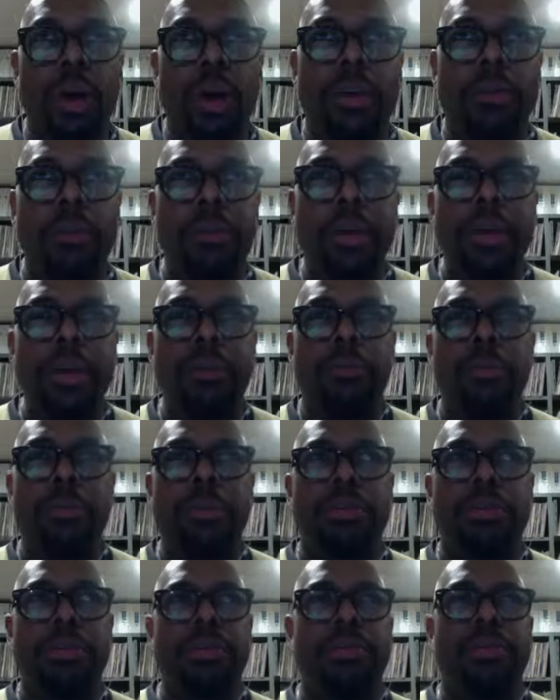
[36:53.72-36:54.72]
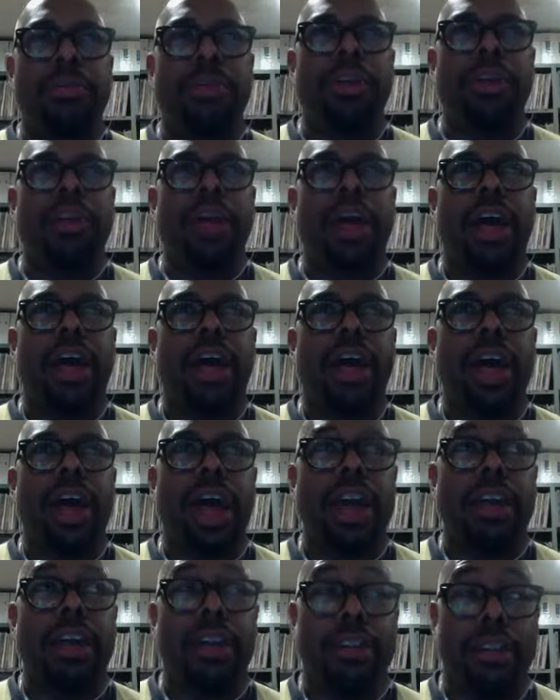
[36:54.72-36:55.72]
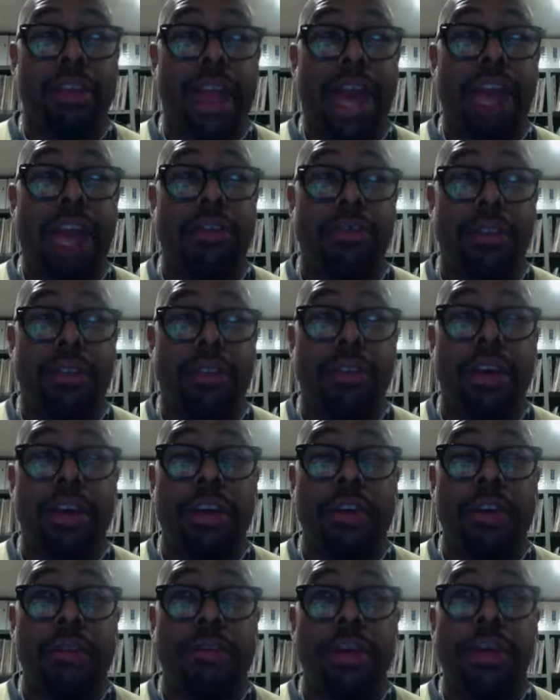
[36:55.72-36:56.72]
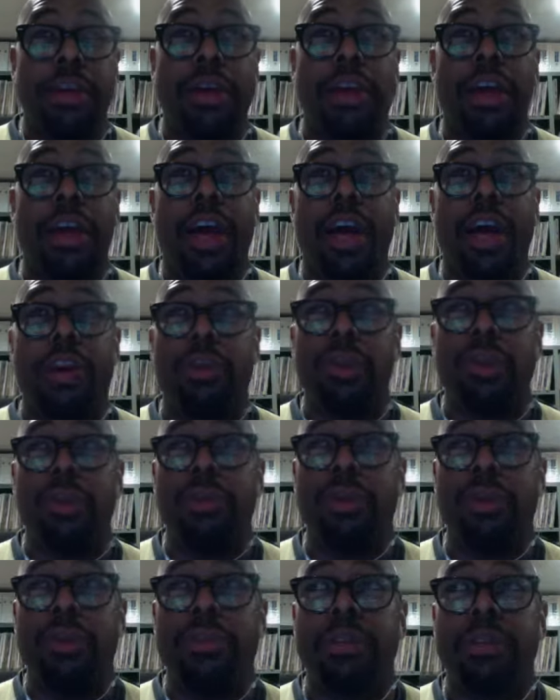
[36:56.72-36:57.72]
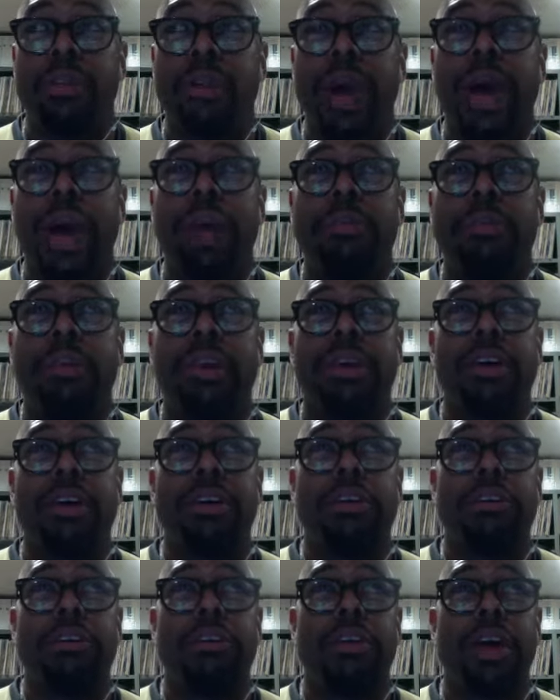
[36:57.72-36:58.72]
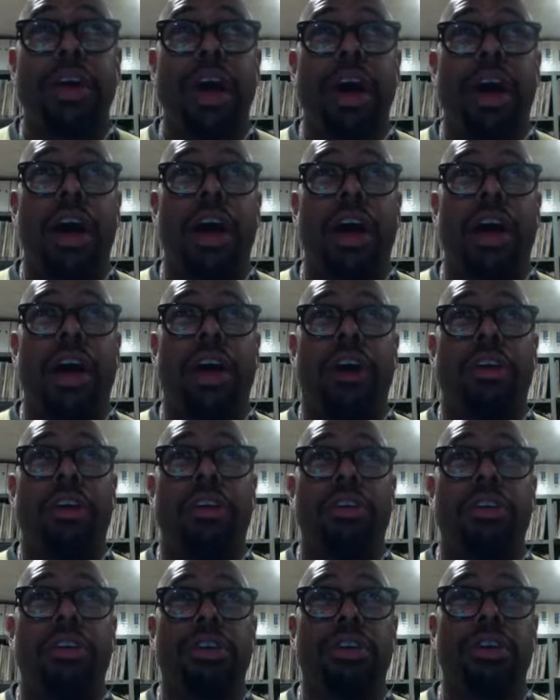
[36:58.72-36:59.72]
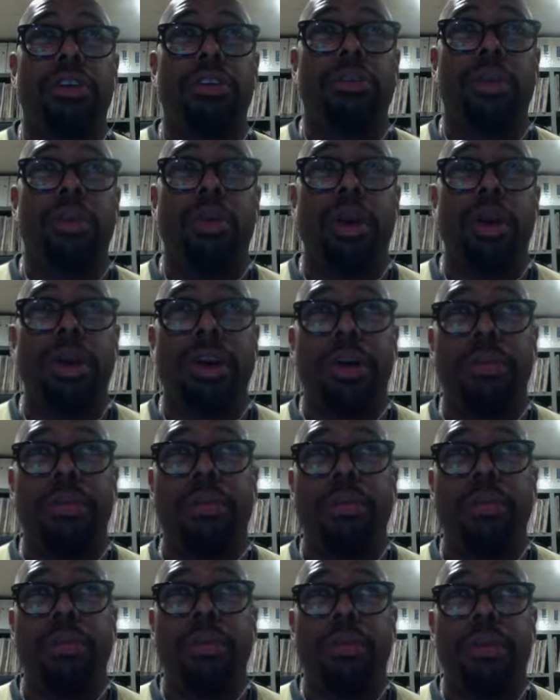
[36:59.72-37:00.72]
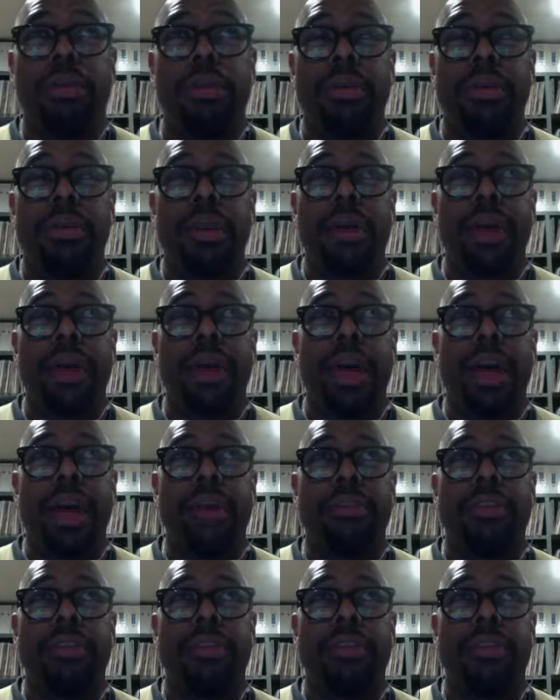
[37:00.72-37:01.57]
me specifically, I, I can actually tell you a very concrete reason why, because uh, growing up as a